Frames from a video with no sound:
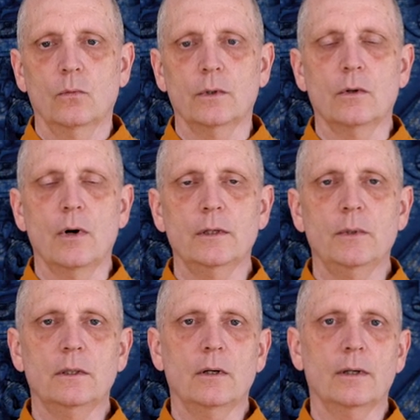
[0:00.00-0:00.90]
We're going to
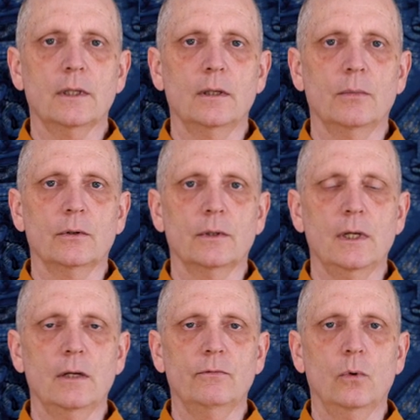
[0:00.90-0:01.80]
be talking about
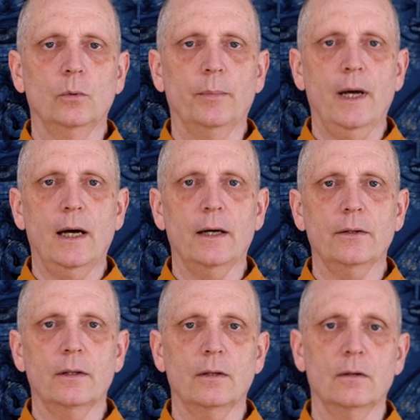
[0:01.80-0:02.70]
the Eightfold
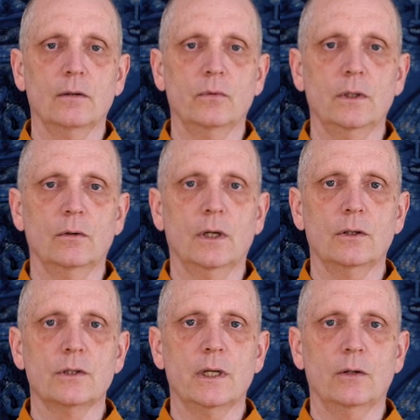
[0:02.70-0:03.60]
Path. If we don't
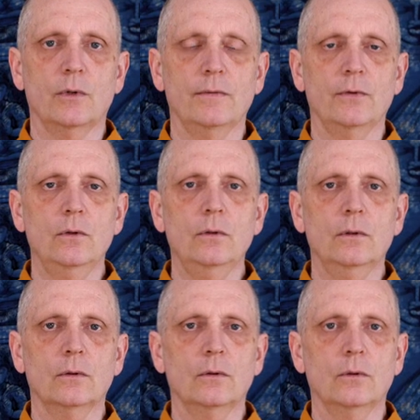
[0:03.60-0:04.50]
understand right
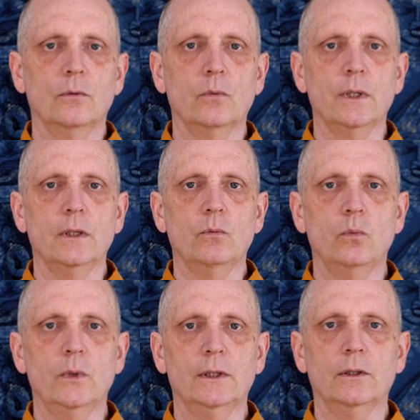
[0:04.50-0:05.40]
view, we
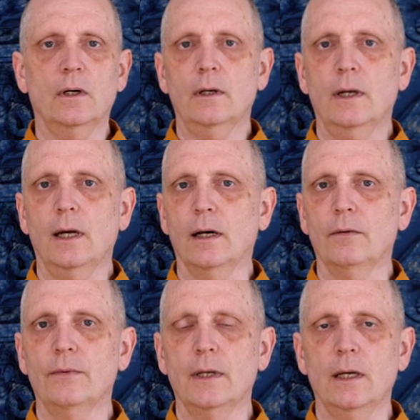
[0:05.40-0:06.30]
will not
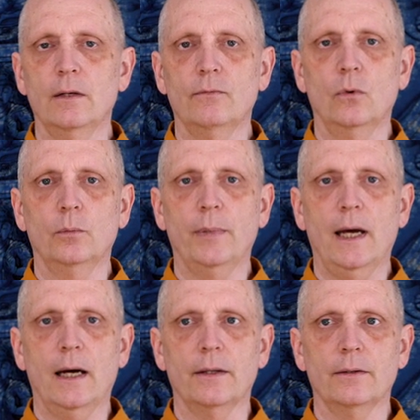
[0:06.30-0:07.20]
have the Eightfold
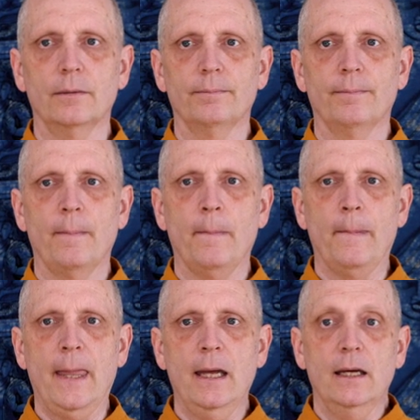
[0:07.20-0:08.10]
Path.
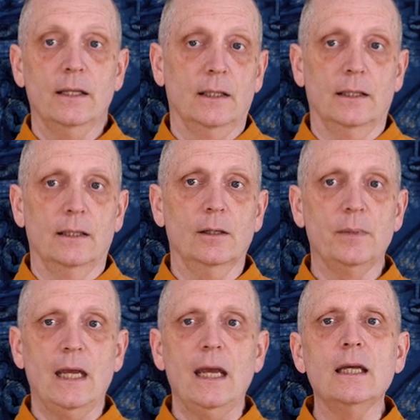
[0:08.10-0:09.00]
There'll
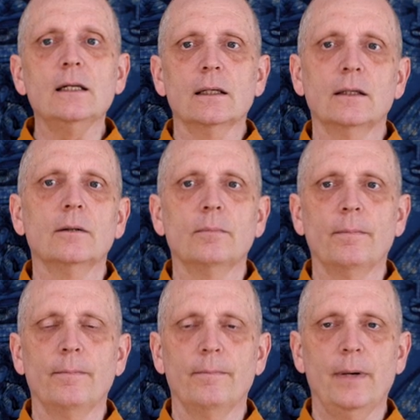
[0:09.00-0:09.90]
be 8
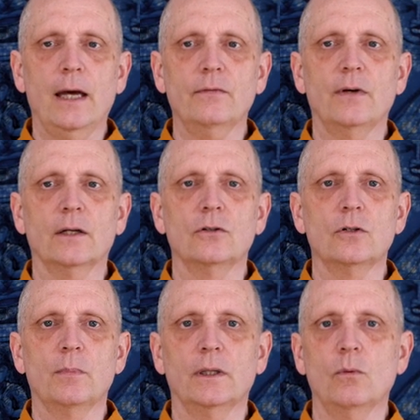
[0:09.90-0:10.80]
path
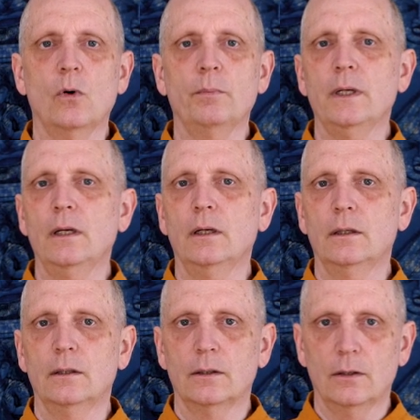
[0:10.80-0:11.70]
factors, but they won't be
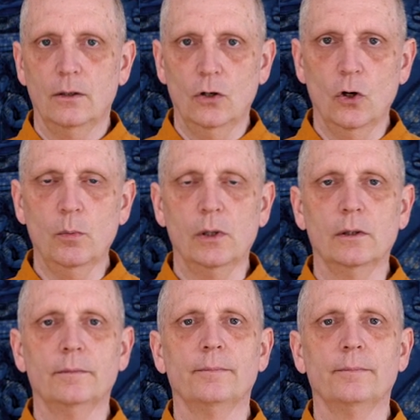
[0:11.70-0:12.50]
noble.